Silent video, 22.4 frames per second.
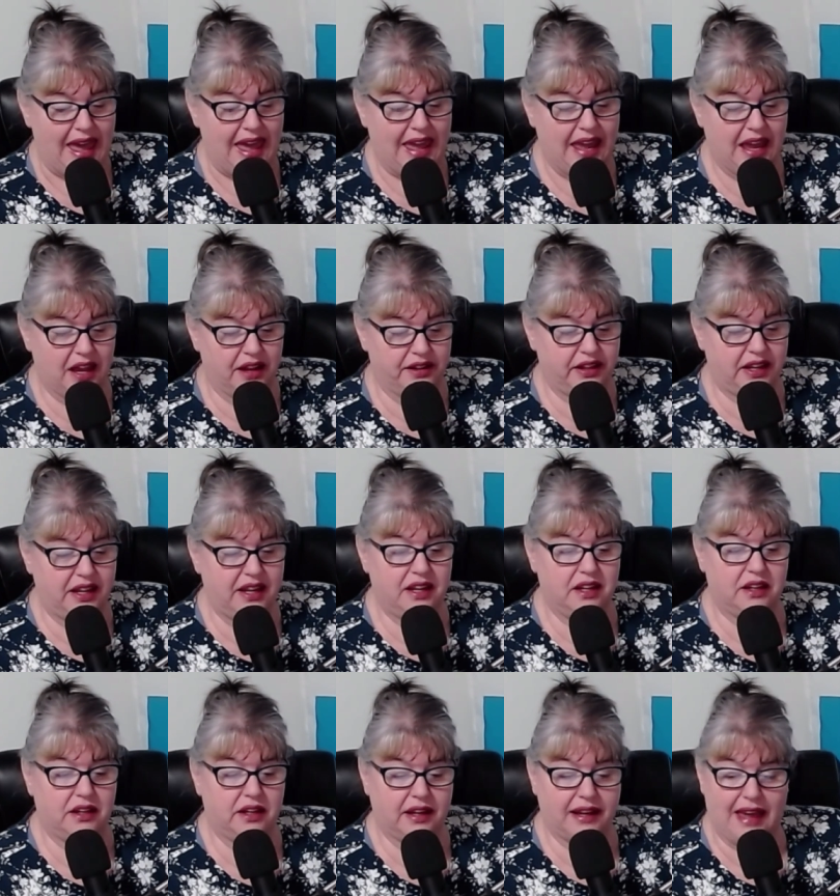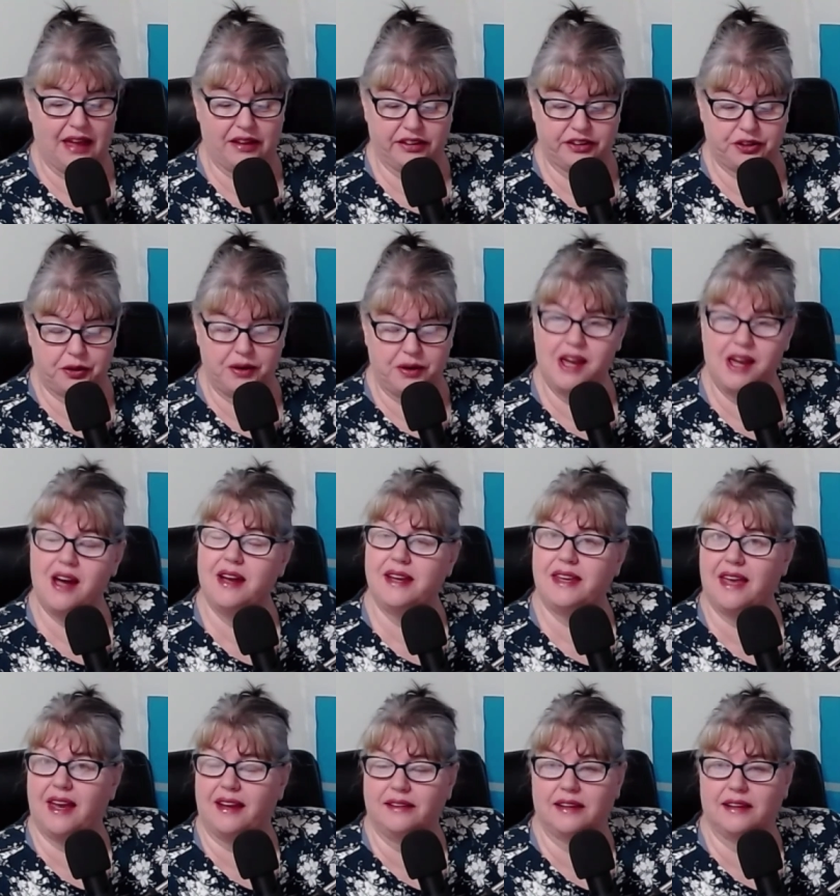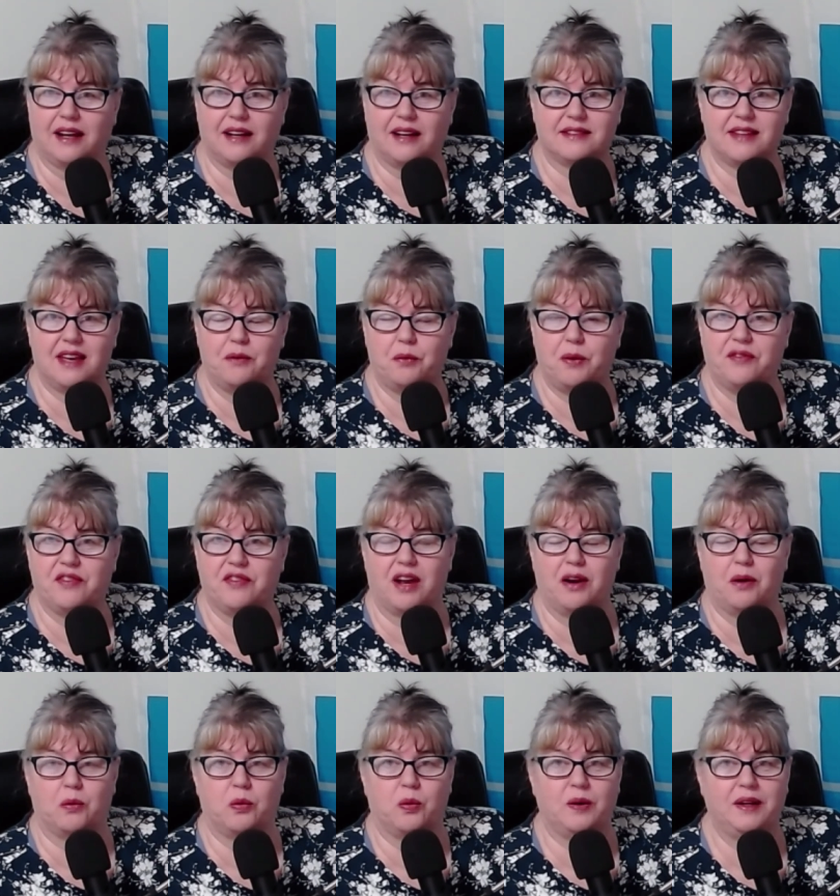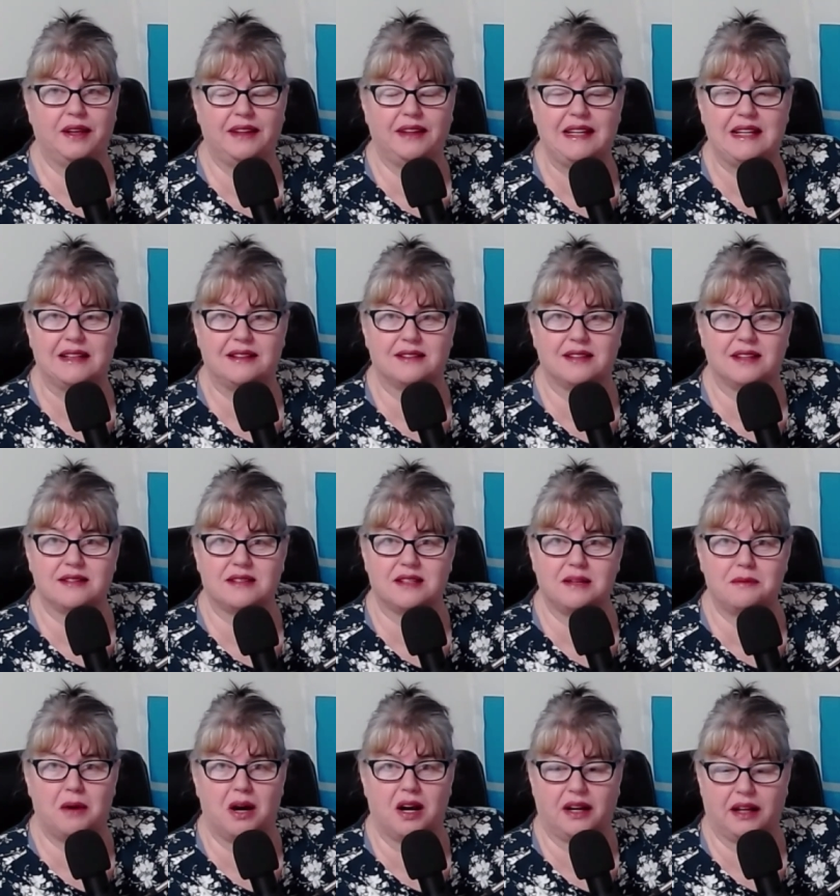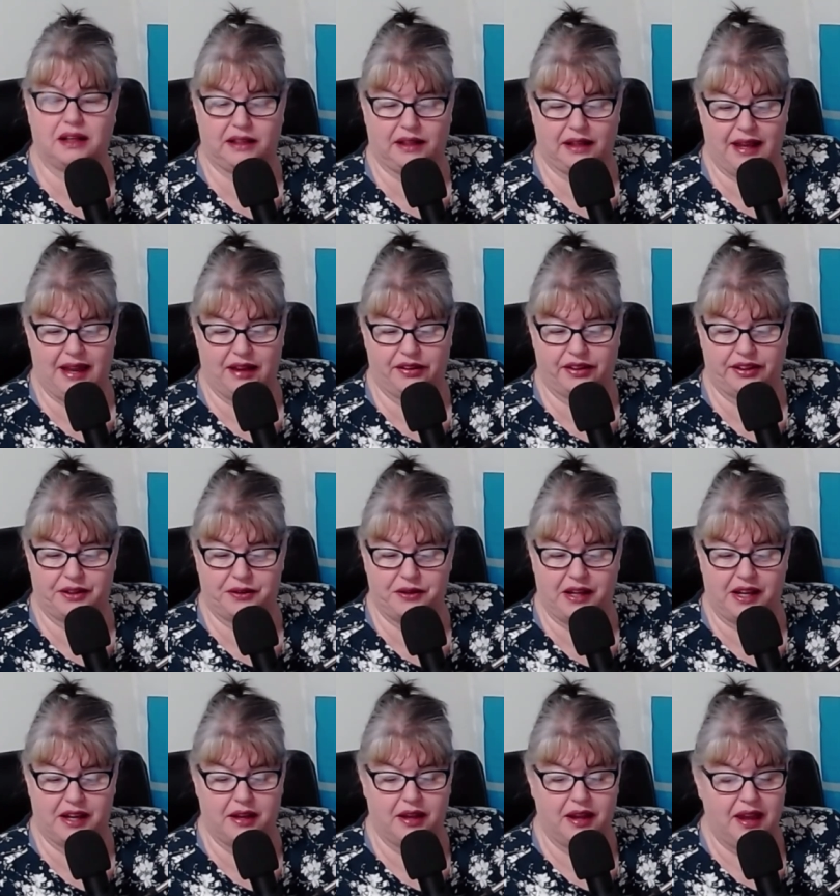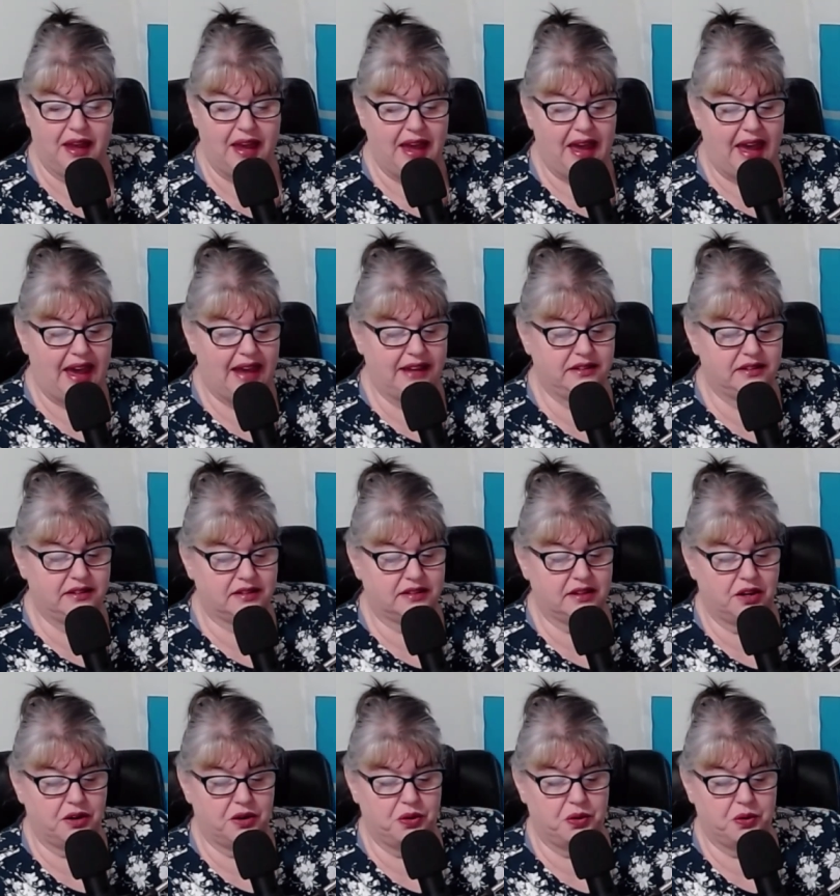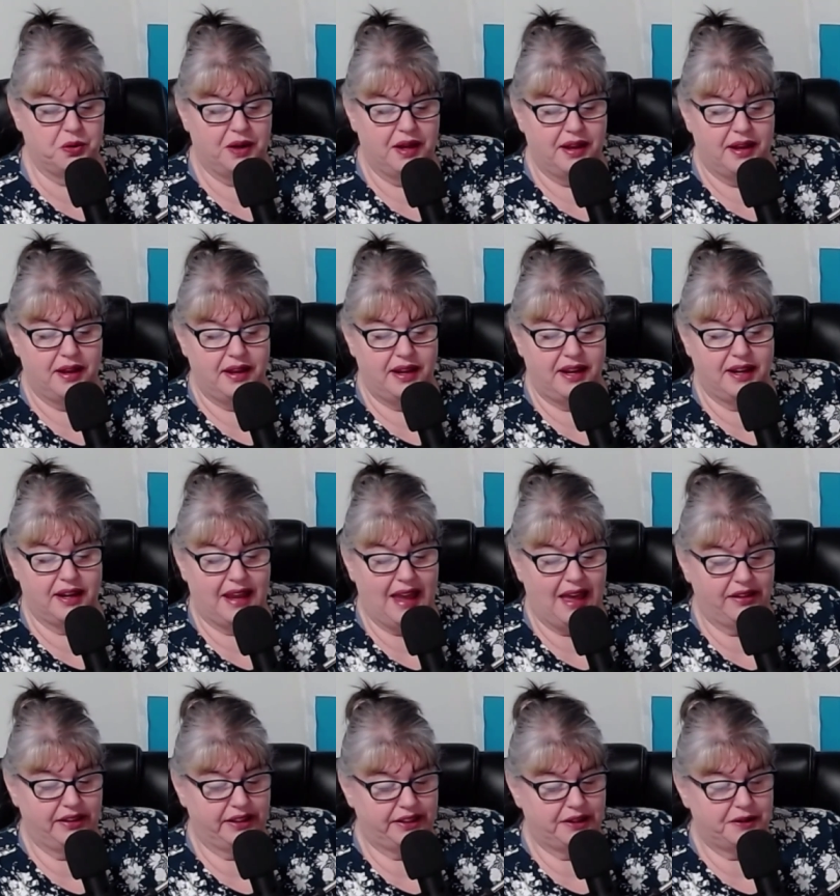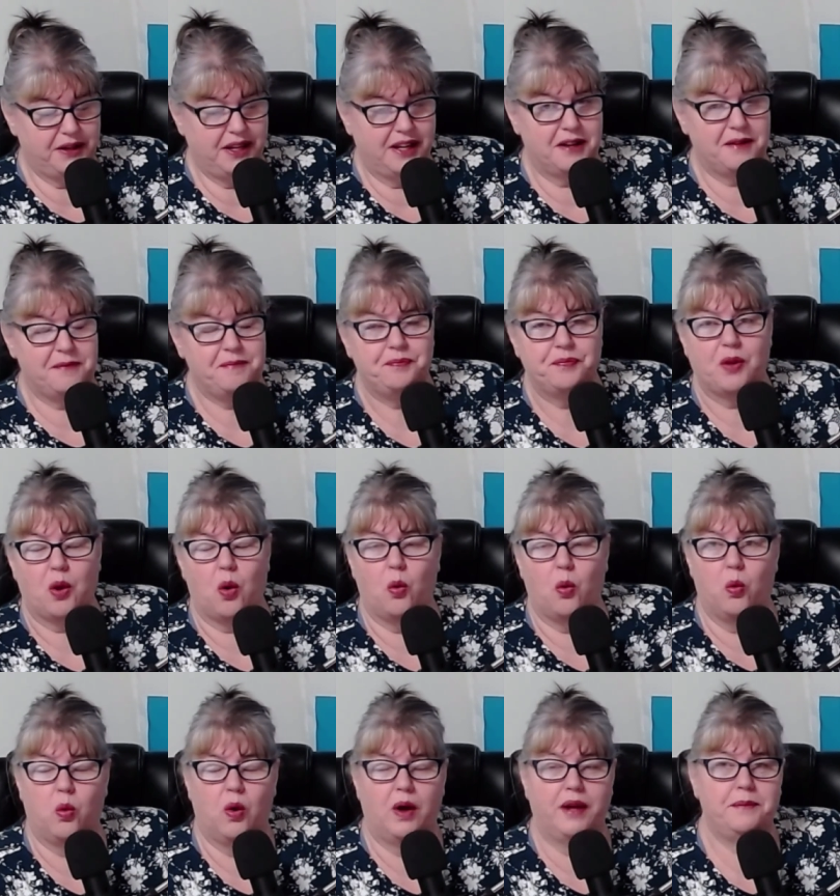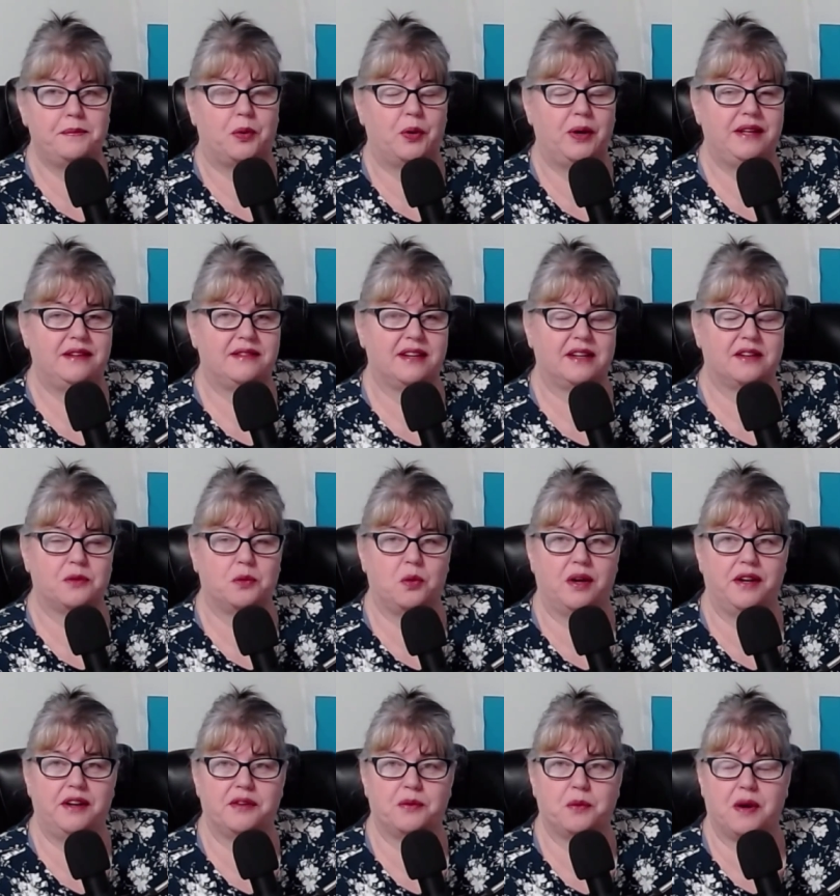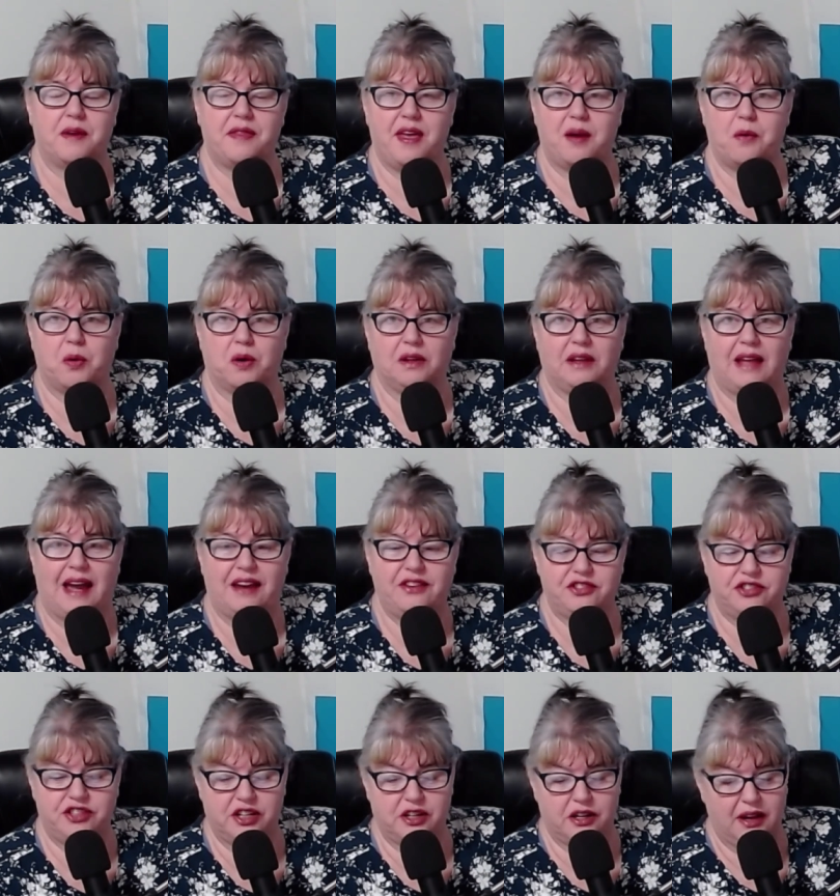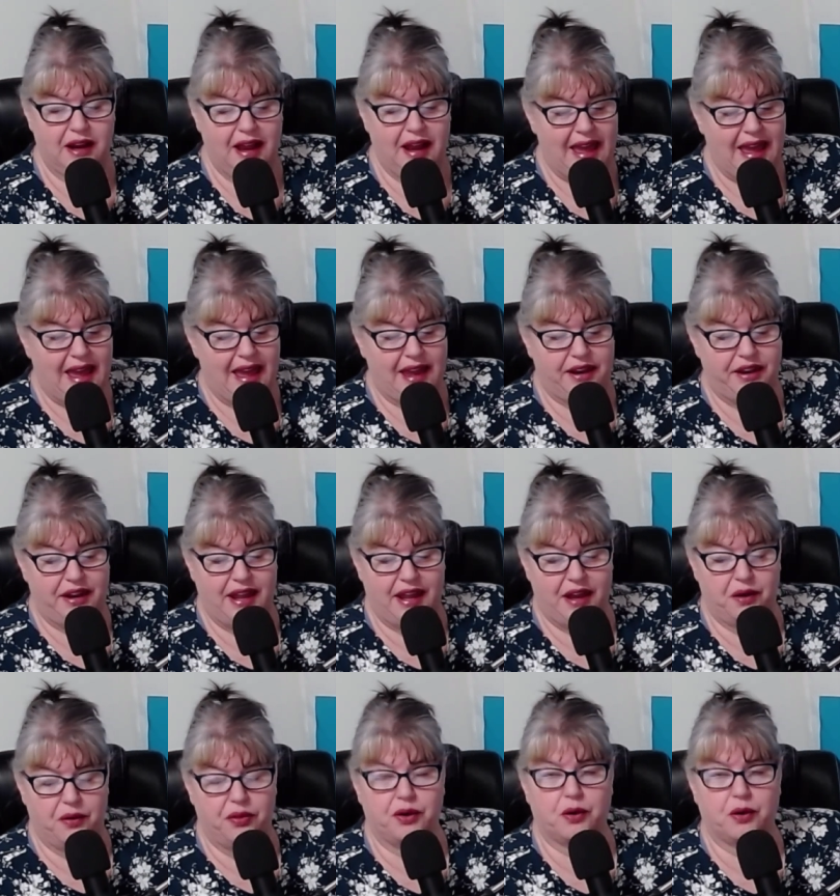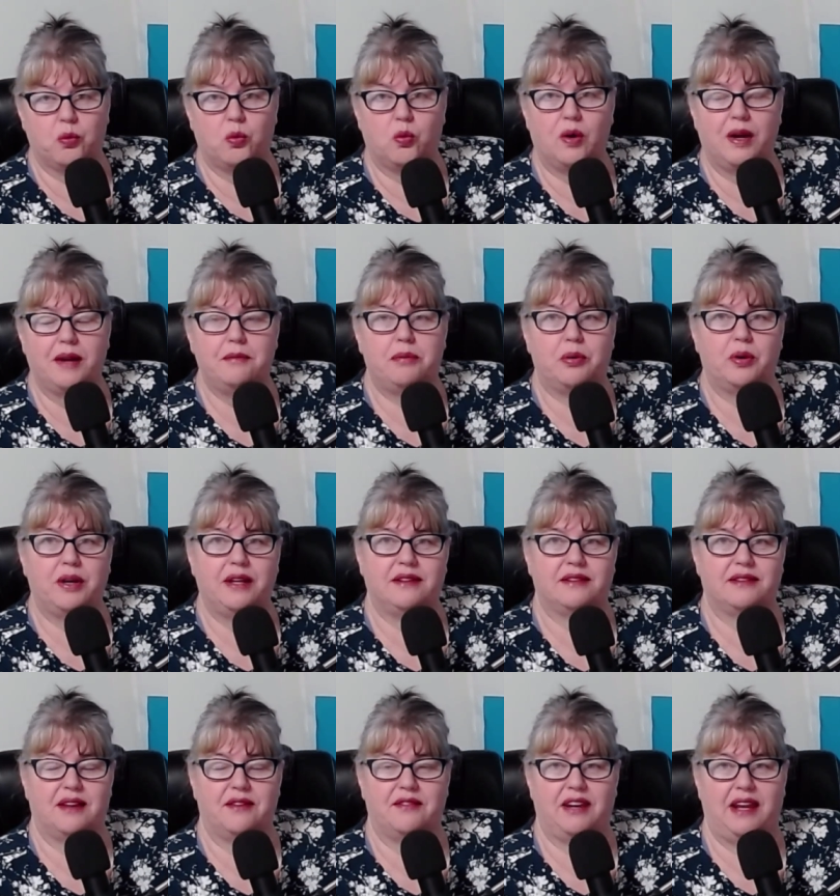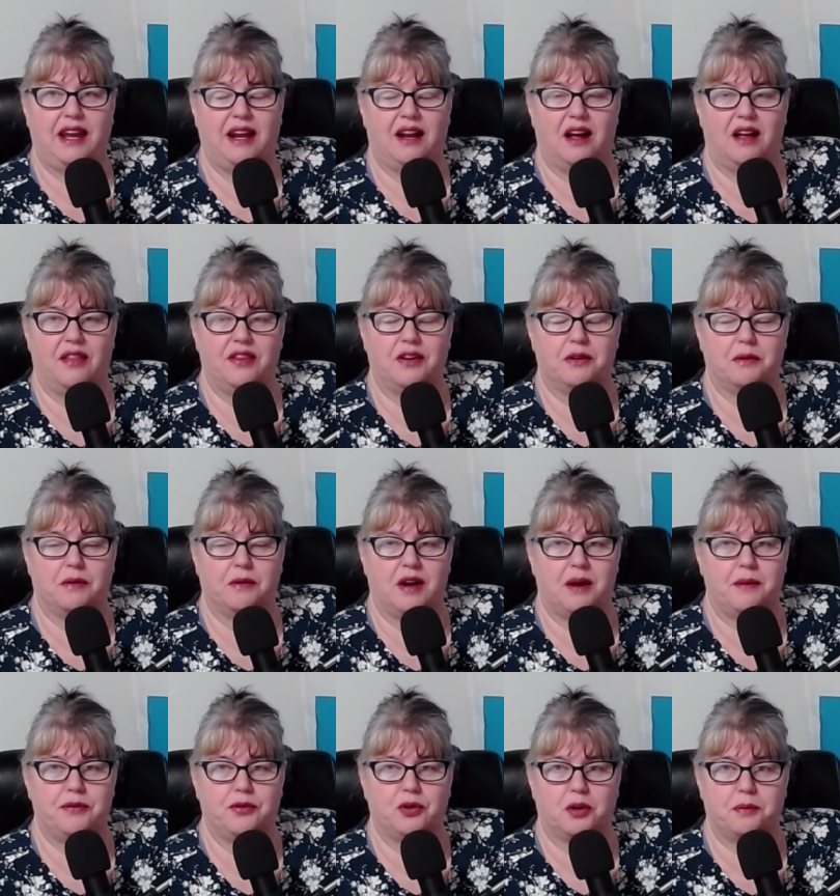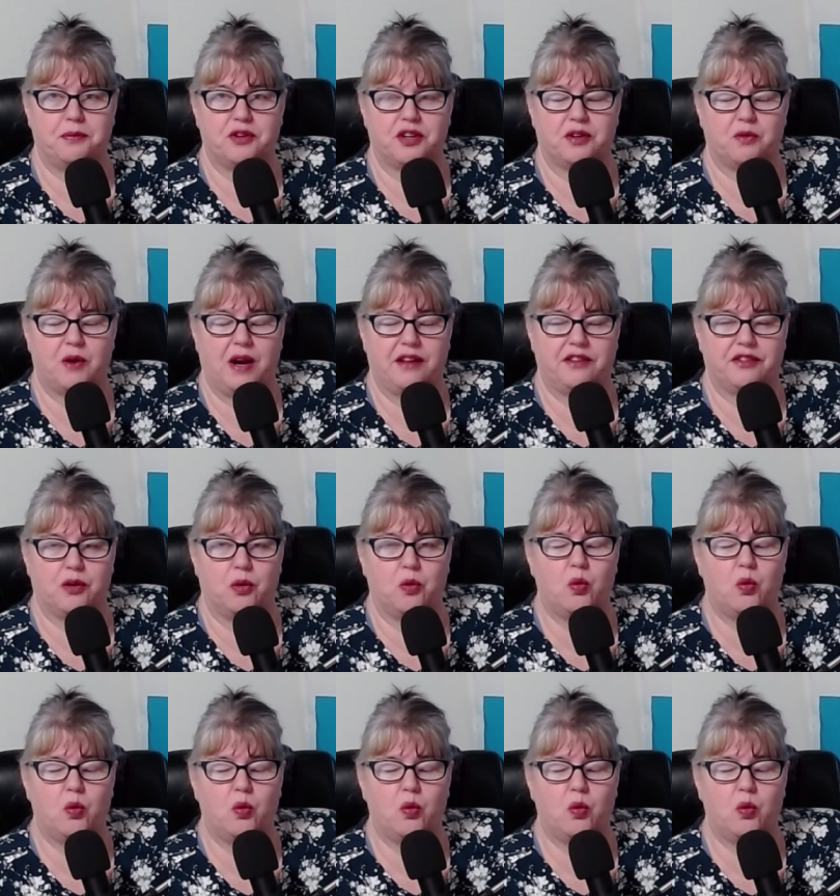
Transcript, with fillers: And in Caledonia, again, like I said, we've got a really consistent market in Caledonia. And so in Caledonia, 1.61 is where they were last year, and now they're 1.78 on their absorption rate.